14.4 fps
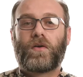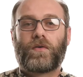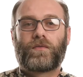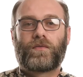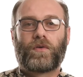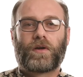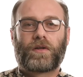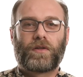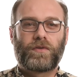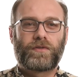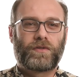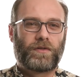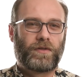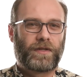For a
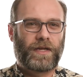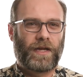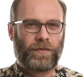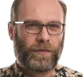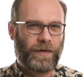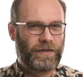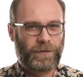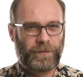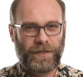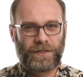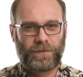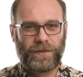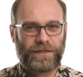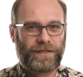closer look at rare
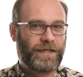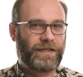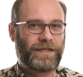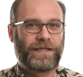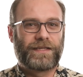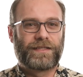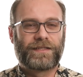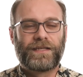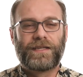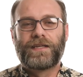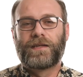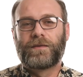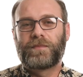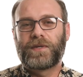specimens like these,
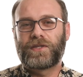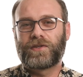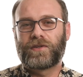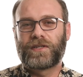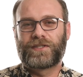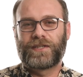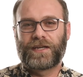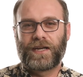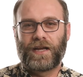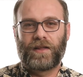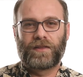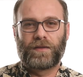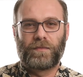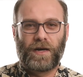be sure to check
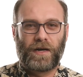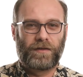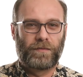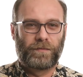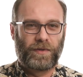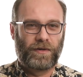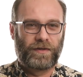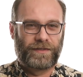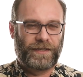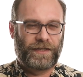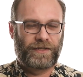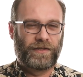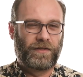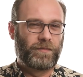out the modern bird
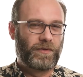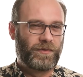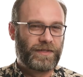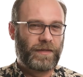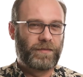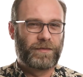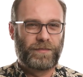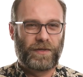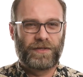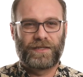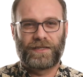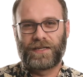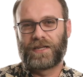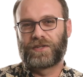section of the museum's
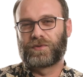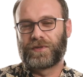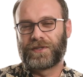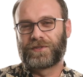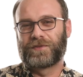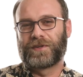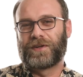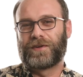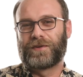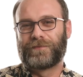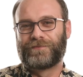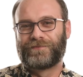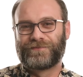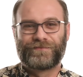Bunting Natural History Hall.
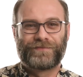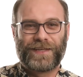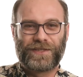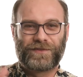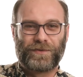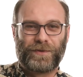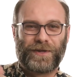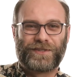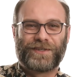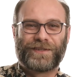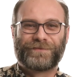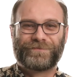Thanks for watching.